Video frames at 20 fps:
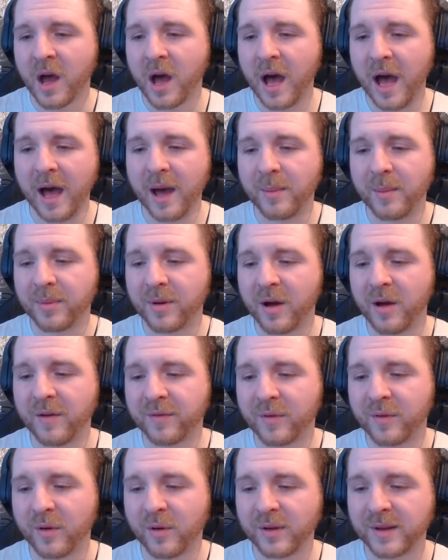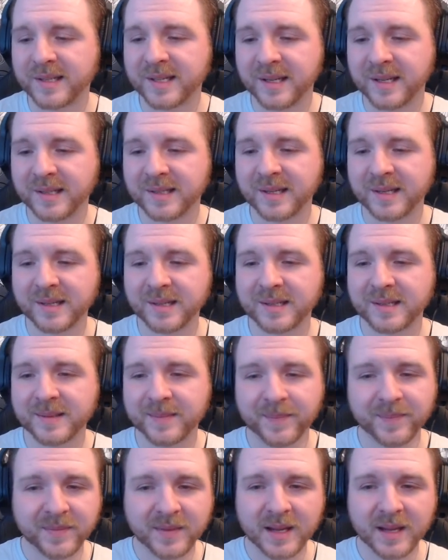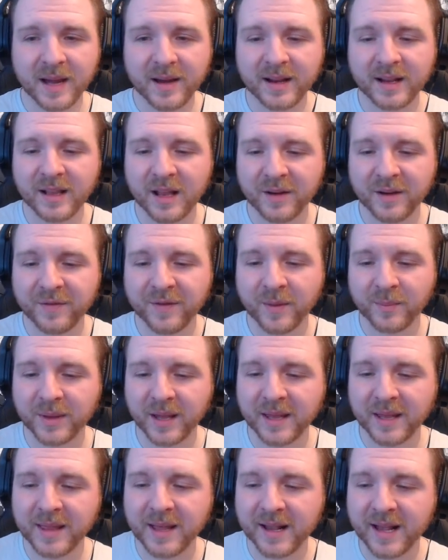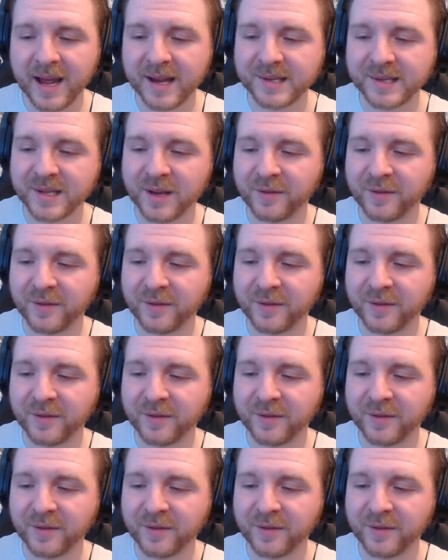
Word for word: Uh, but overall, Asita's had a lot of fun playing that, guys.